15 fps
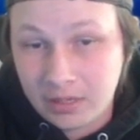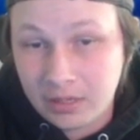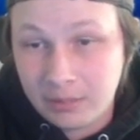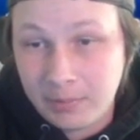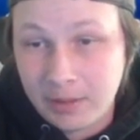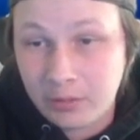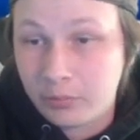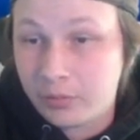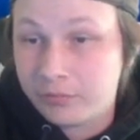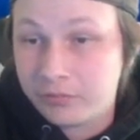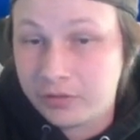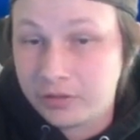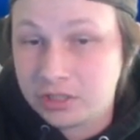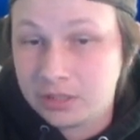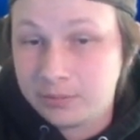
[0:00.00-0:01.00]
and make a run for
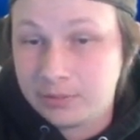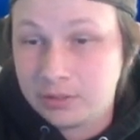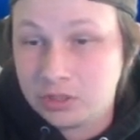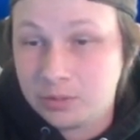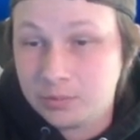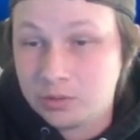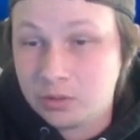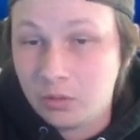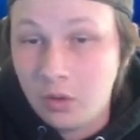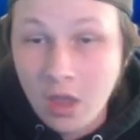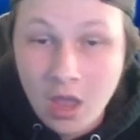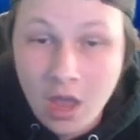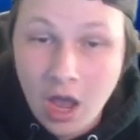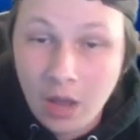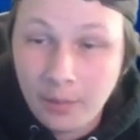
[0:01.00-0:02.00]
the championship, so
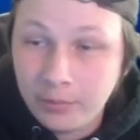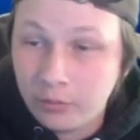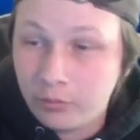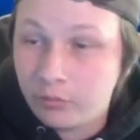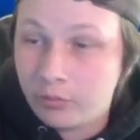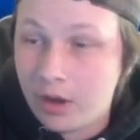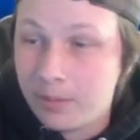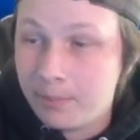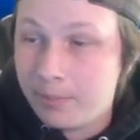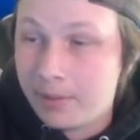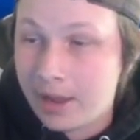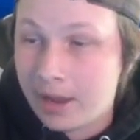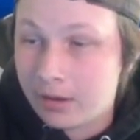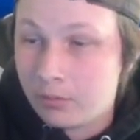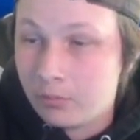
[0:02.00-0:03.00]
I'll be right
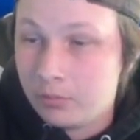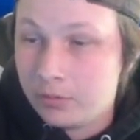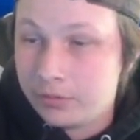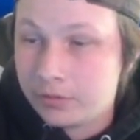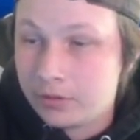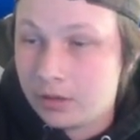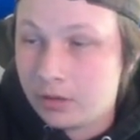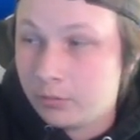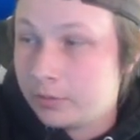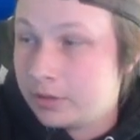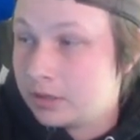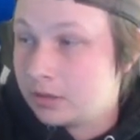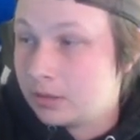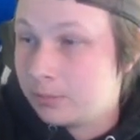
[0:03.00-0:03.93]
back with uh, week